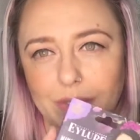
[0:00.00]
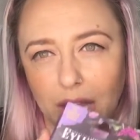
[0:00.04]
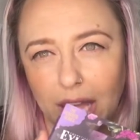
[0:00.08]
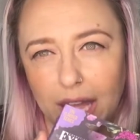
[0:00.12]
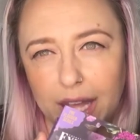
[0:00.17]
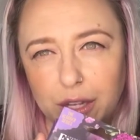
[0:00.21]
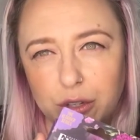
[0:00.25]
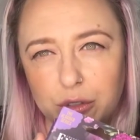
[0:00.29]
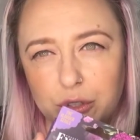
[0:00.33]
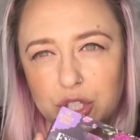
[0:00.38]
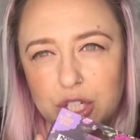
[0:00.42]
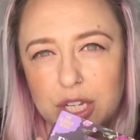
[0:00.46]

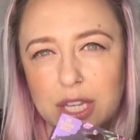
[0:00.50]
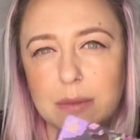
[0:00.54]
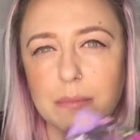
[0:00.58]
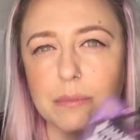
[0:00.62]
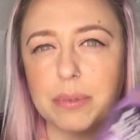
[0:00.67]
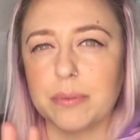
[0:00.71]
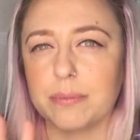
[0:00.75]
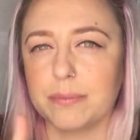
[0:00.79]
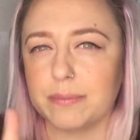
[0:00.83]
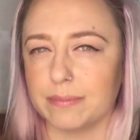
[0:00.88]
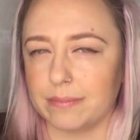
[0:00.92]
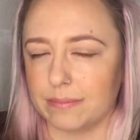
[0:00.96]
I go cheap,
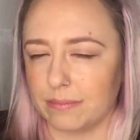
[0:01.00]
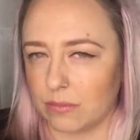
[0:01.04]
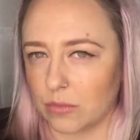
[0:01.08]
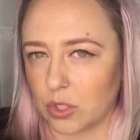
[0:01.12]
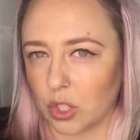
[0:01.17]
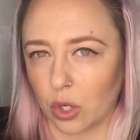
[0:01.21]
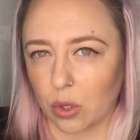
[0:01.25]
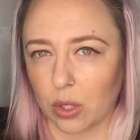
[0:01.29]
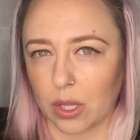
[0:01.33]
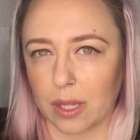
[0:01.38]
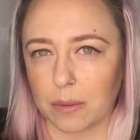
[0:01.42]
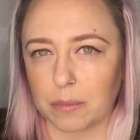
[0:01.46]

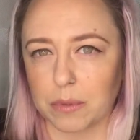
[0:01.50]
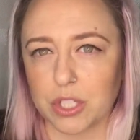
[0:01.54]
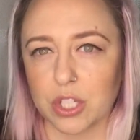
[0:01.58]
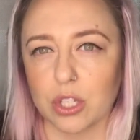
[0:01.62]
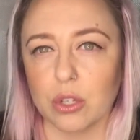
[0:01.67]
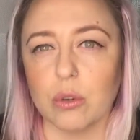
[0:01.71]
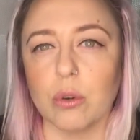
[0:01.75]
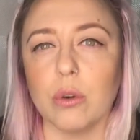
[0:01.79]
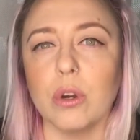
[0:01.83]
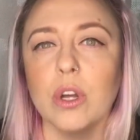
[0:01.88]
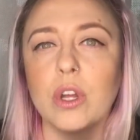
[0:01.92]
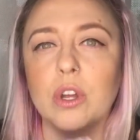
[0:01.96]
totally up to
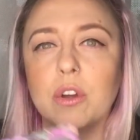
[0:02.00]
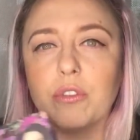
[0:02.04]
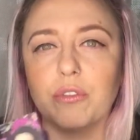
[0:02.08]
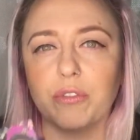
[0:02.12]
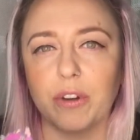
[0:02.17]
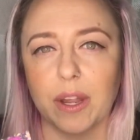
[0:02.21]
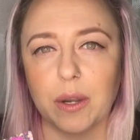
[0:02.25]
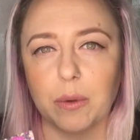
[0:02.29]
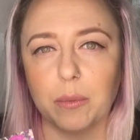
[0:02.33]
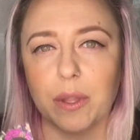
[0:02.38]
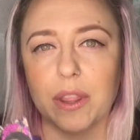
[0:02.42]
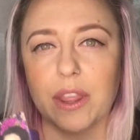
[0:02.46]
you.
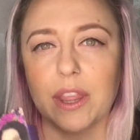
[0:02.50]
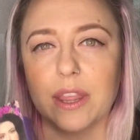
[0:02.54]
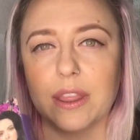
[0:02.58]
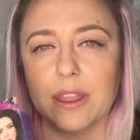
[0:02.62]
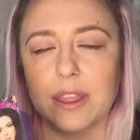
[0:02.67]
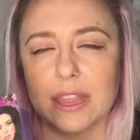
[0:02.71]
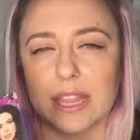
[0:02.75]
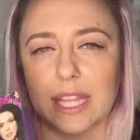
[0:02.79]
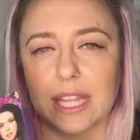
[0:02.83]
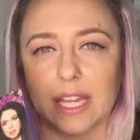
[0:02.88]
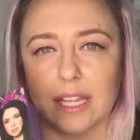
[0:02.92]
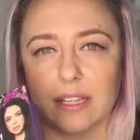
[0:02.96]
Find one
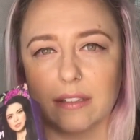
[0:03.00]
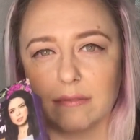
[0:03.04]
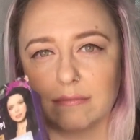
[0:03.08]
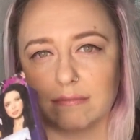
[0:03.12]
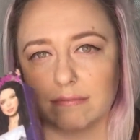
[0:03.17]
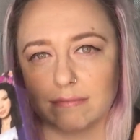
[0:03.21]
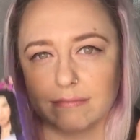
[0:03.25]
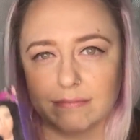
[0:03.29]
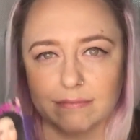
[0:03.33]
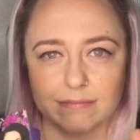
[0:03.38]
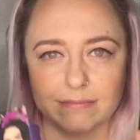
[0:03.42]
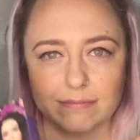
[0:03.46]
that
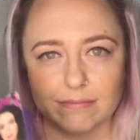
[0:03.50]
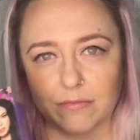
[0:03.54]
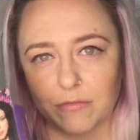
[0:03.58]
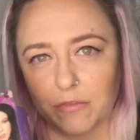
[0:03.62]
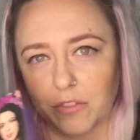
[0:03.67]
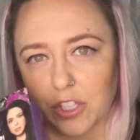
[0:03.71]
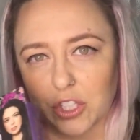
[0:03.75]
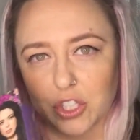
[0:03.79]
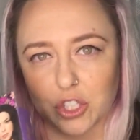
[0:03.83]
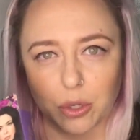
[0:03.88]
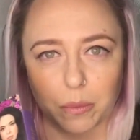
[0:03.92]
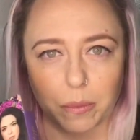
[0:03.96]

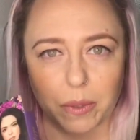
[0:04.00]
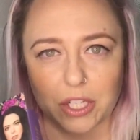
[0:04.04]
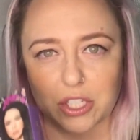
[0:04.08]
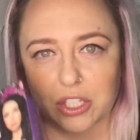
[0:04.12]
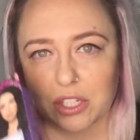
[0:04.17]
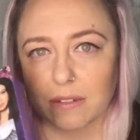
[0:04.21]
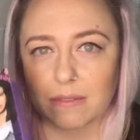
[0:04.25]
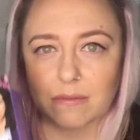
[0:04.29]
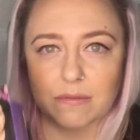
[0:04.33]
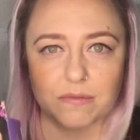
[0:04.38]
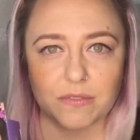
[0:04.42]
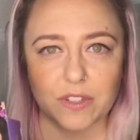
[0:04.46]
fits your
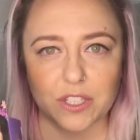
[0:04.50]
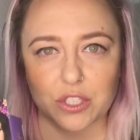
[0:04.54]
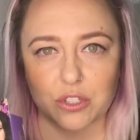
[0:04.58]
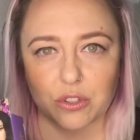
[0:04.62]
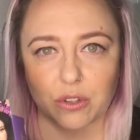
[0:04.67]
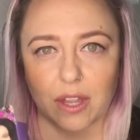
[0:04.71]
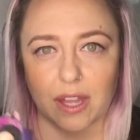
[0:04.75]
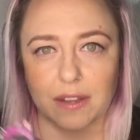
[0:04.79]
budget, fits your